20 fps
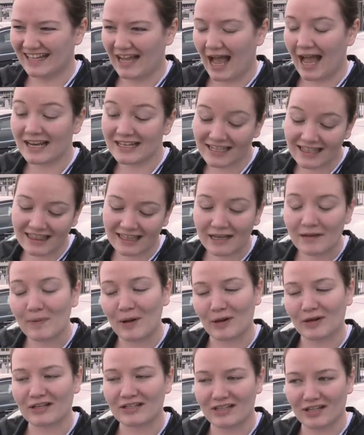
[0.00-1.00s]
I did think
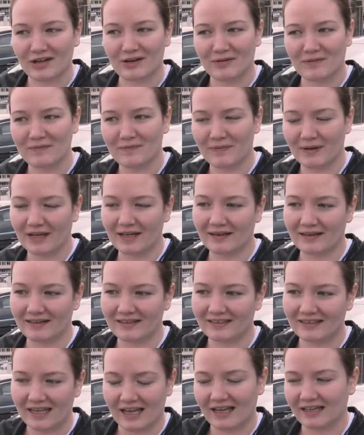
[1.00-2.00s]
about it though, but
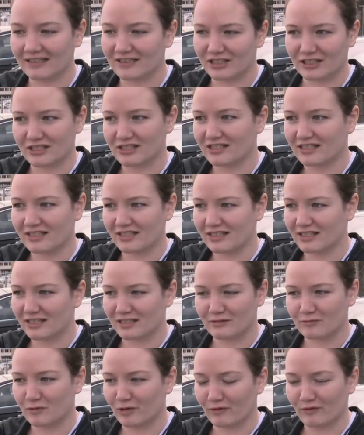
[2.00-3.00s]
yeah, it just
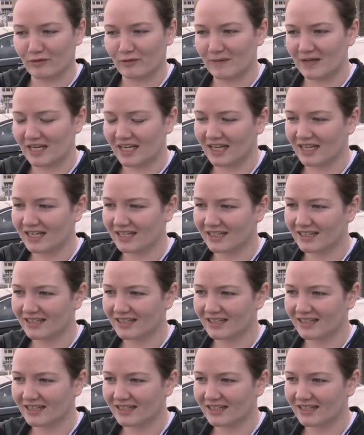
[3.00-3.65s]
doesn't work for me.